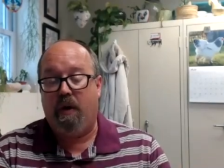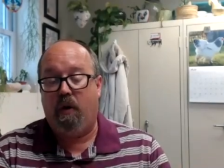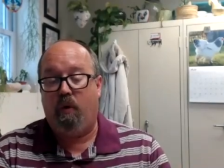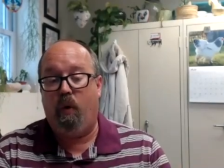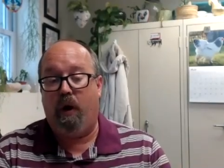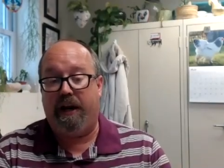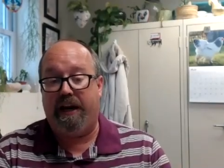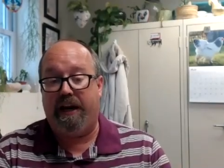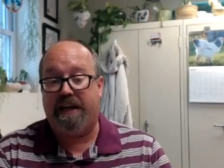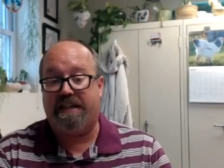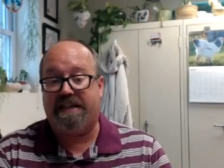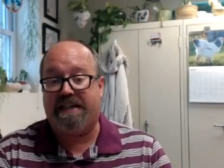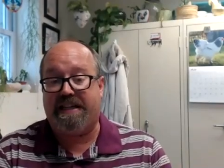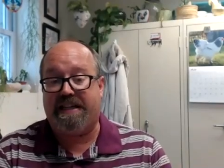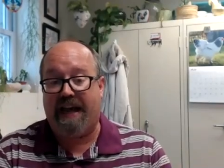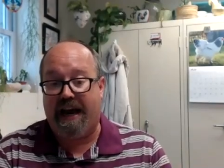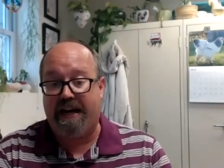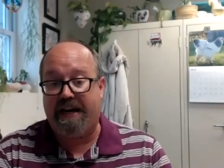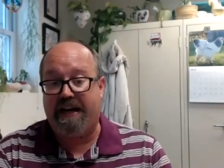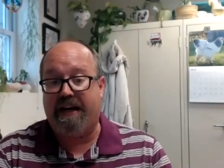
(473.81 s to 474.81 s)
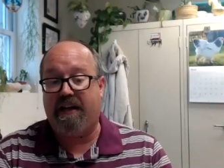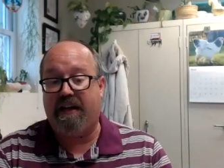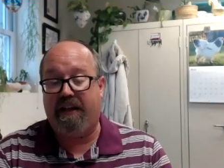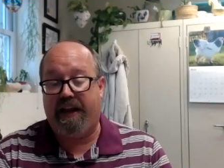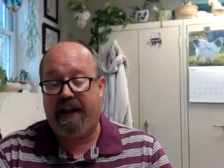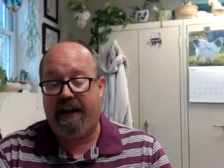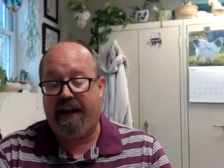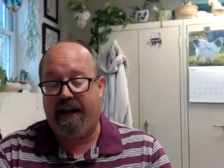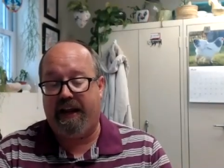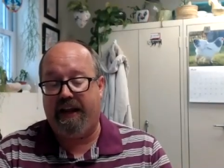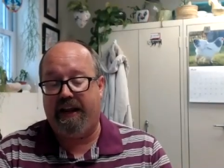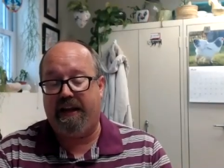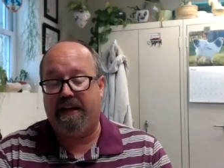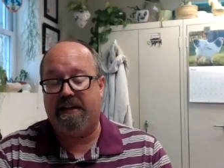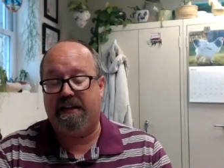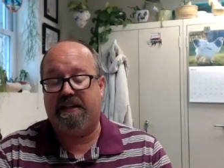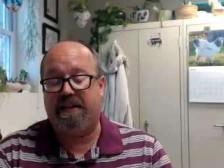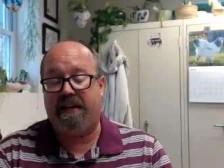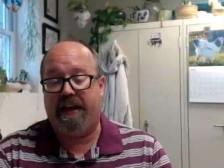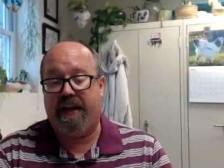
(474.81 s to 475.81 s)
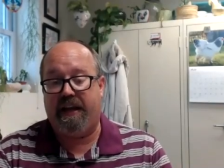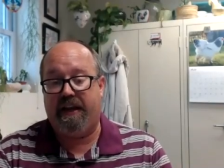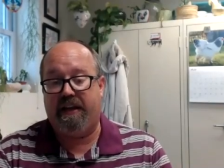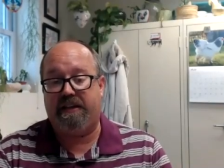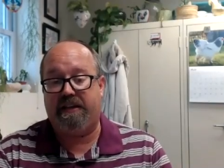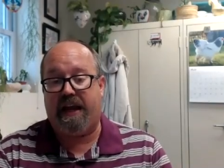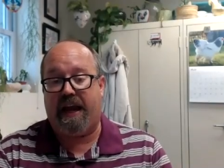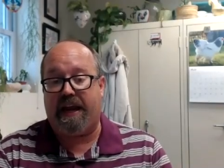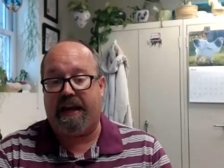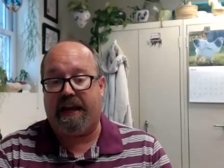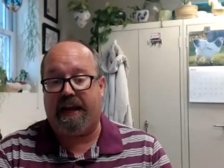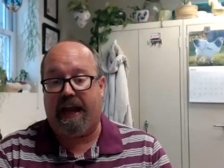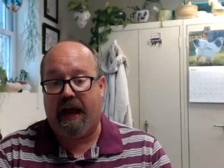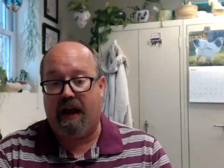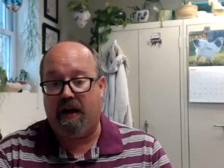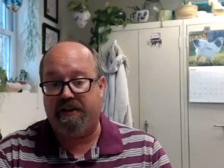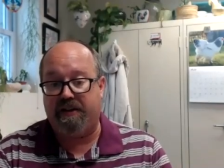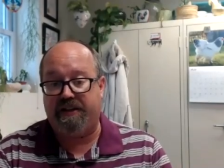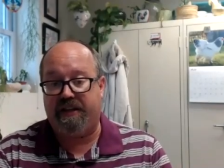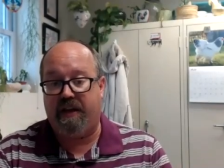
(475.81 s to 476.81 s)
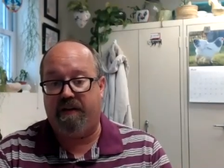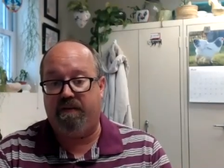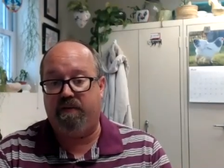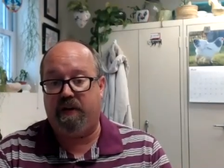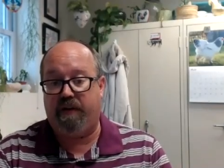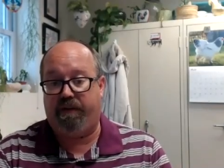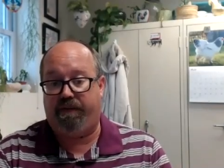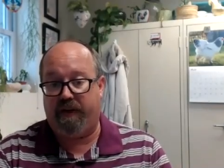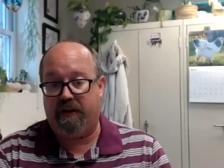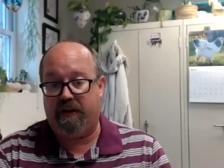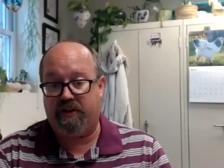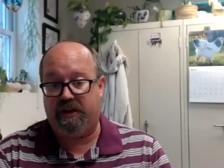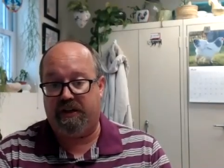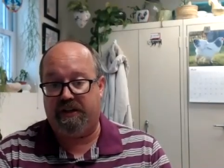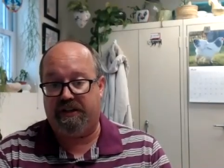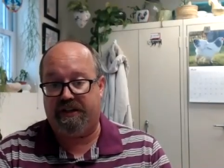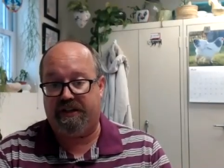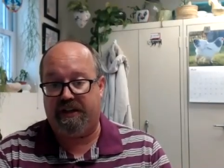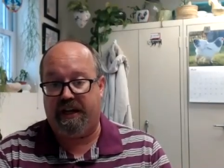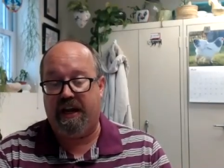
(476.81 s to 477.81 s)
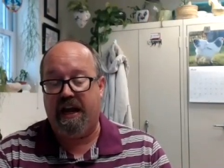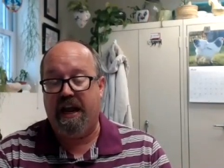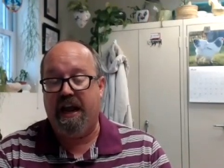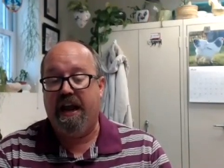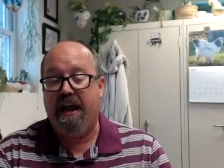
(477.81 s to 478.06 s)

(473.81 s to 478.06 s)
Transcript: What it technically is a calcium deficiency